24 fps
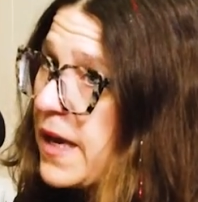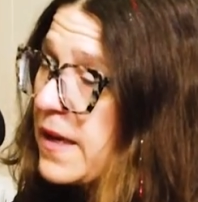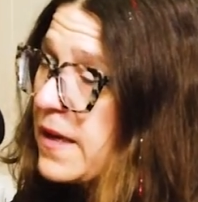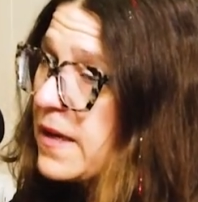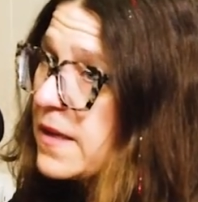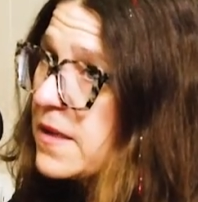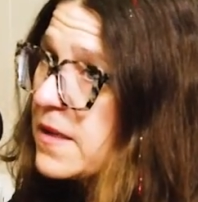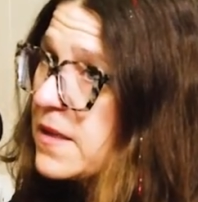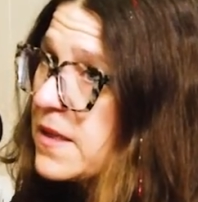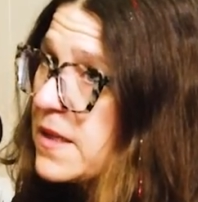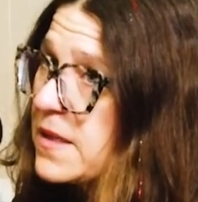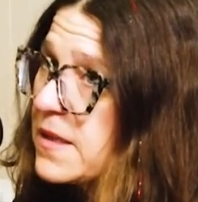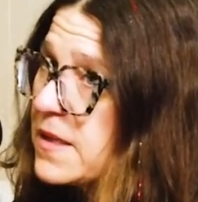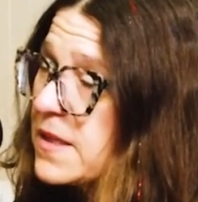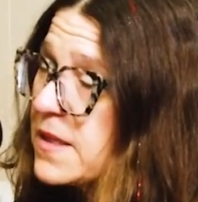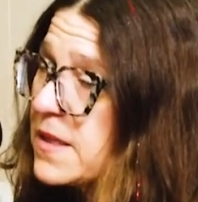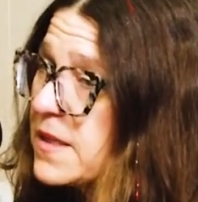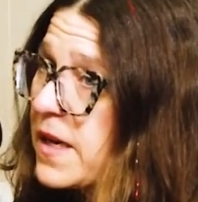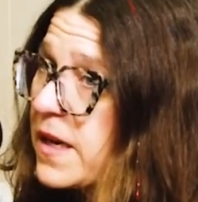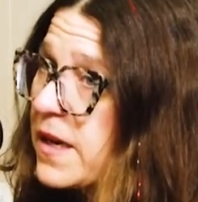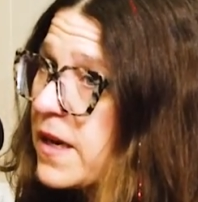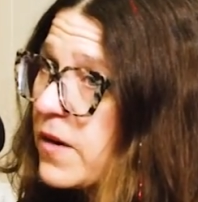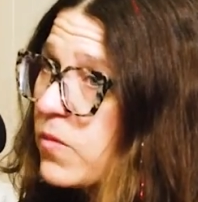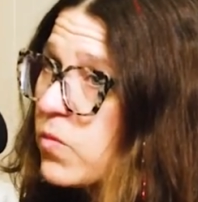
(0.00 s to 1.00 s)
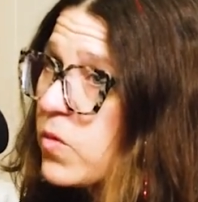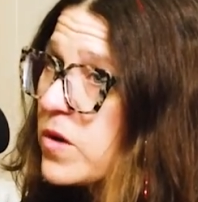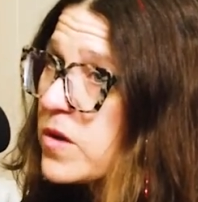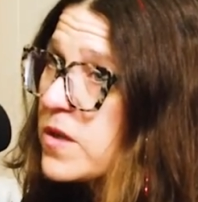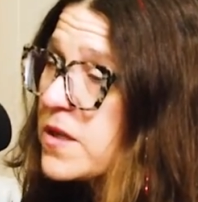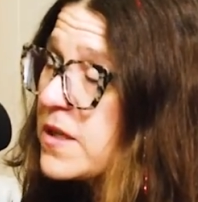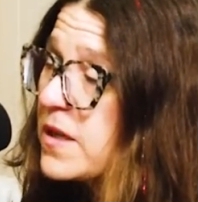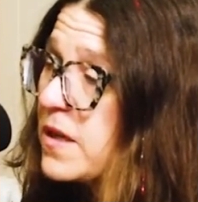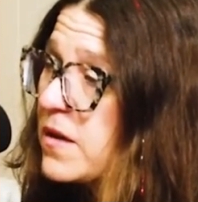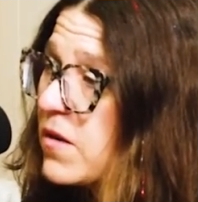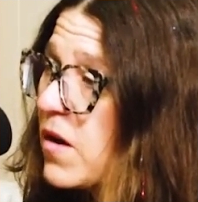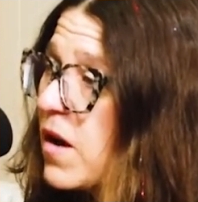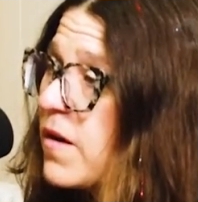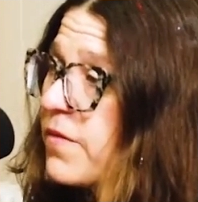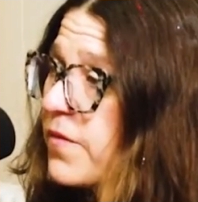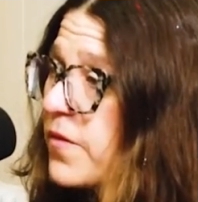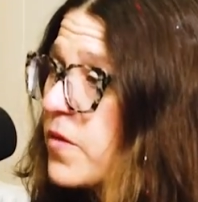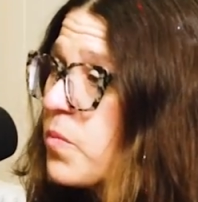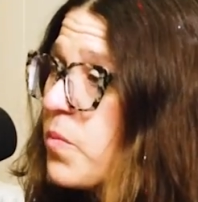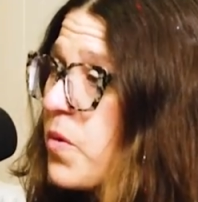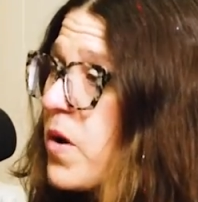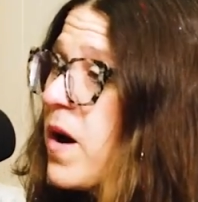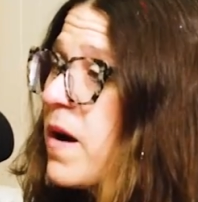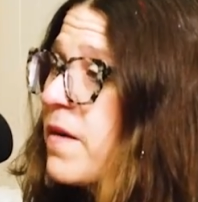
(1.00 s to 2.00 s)
And instead, I worked in
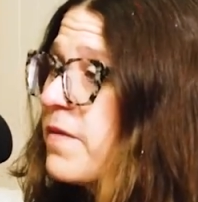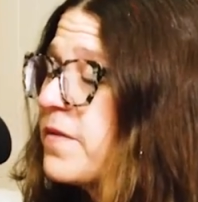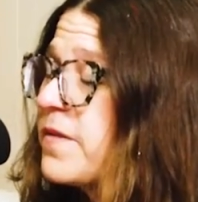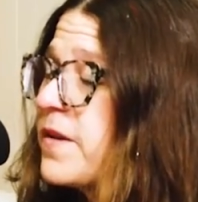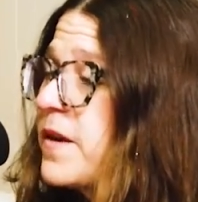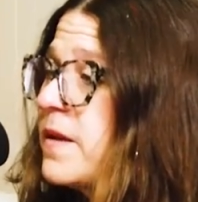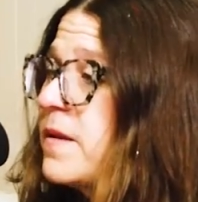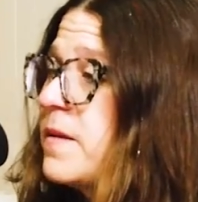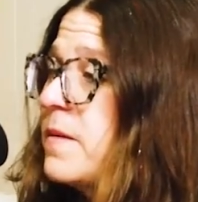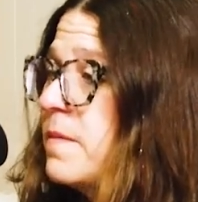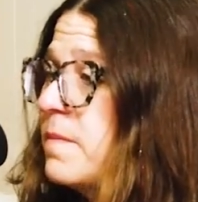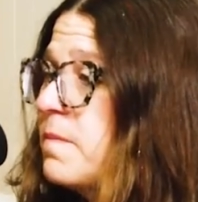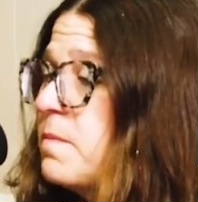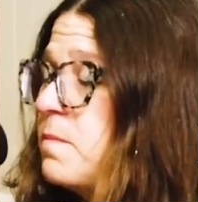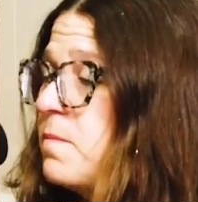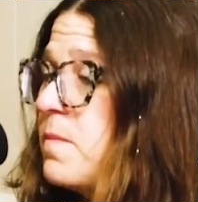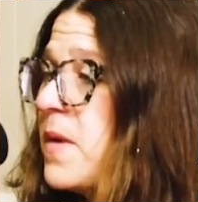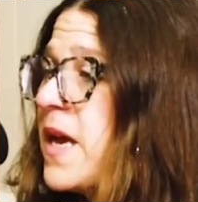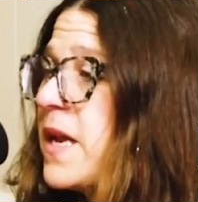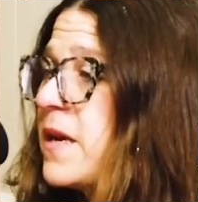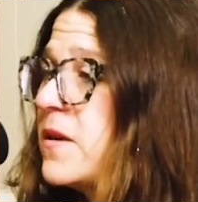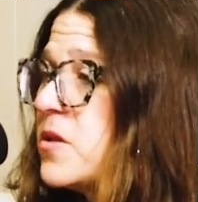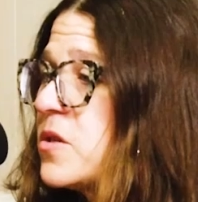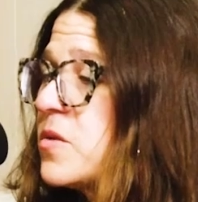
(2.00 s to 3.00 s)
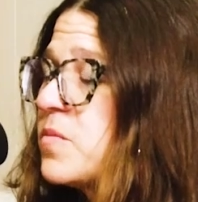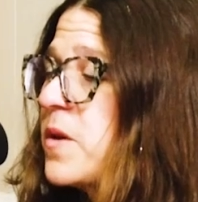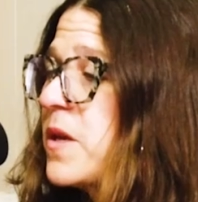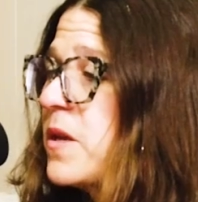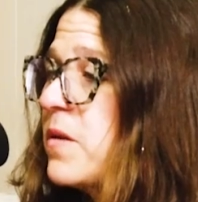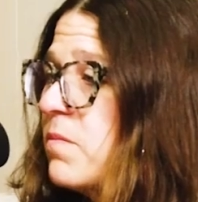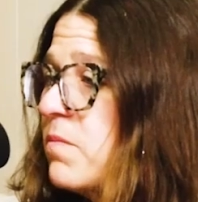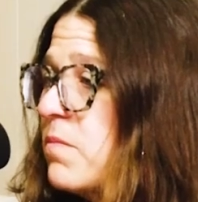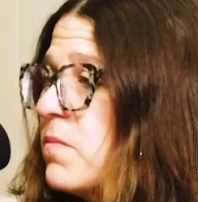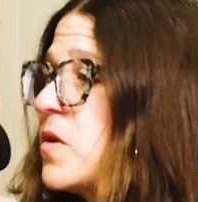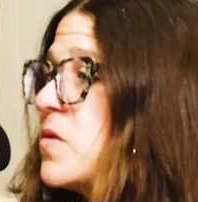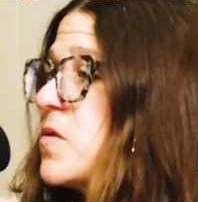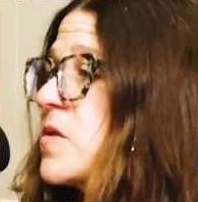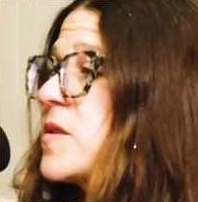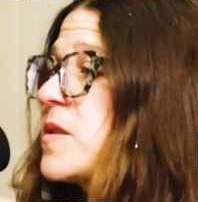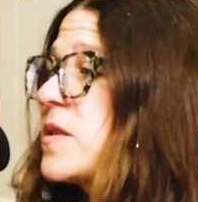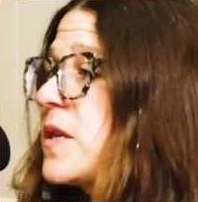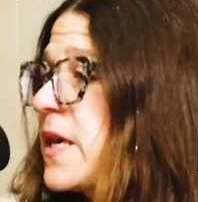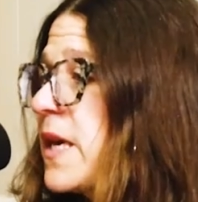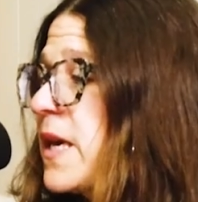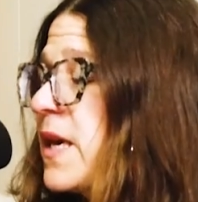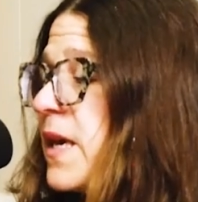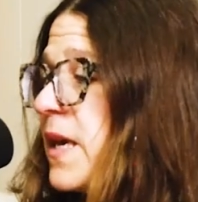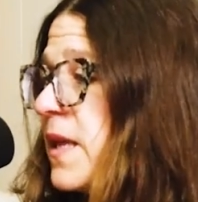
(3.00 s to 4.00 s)
not-for-profit management,
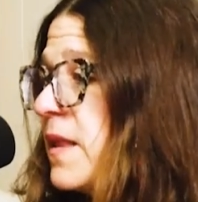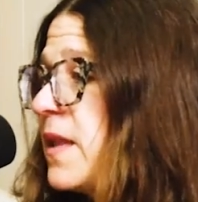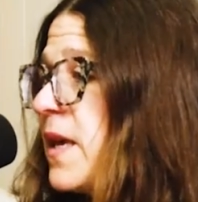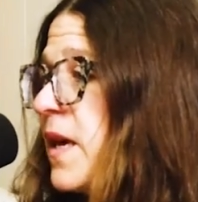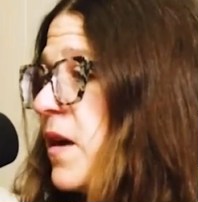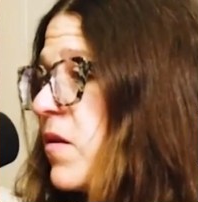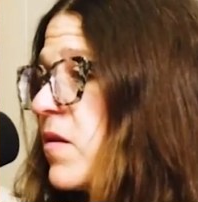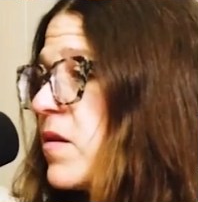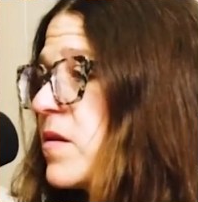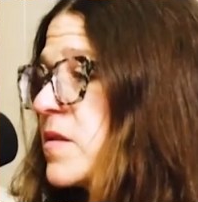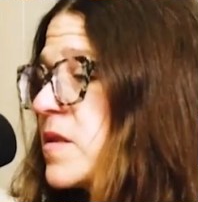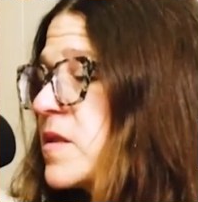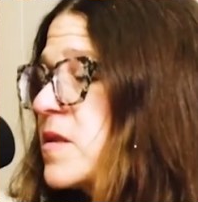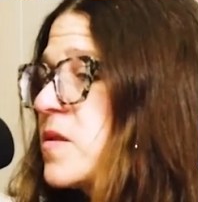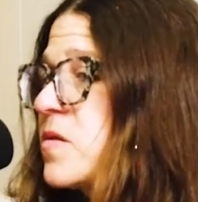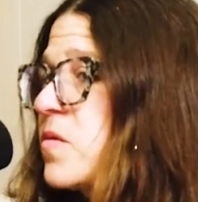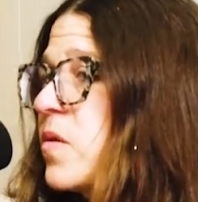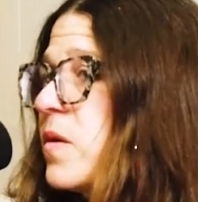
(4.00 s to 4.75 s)
mostly in the arts.